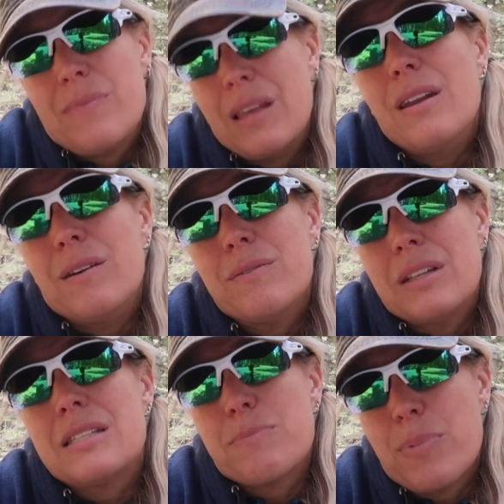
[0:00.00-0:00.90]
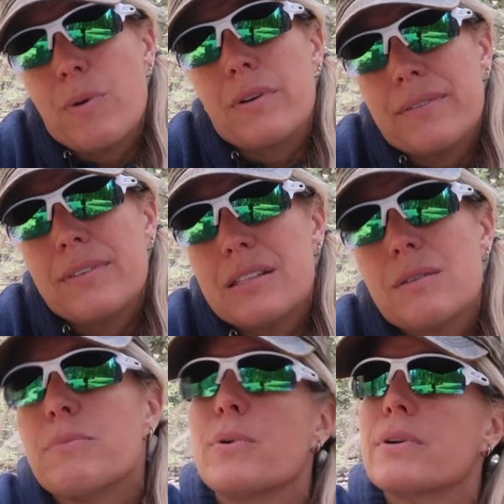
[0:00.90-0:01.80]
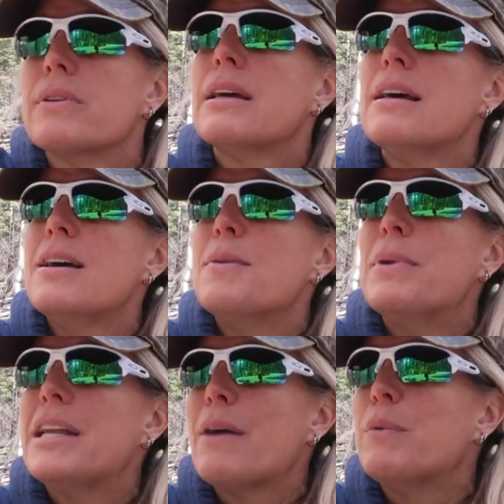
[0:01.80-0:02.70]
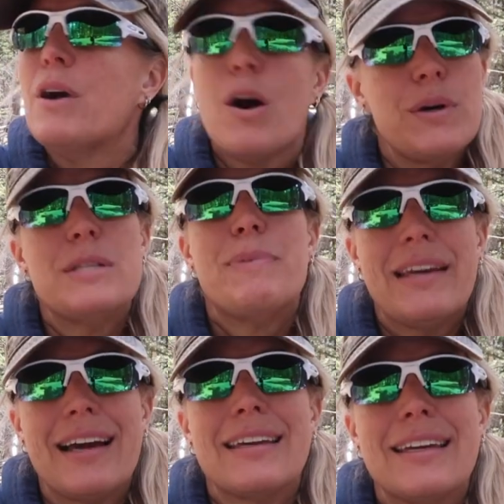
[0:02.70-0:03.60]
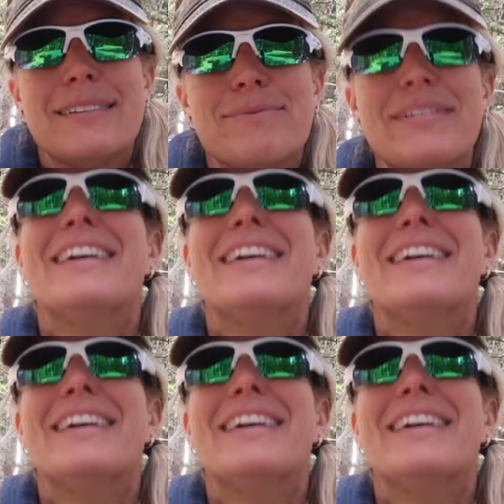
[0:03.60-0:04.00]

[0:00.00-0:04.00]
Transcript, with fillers: You know, it's important. It's important. But I will always be hiking.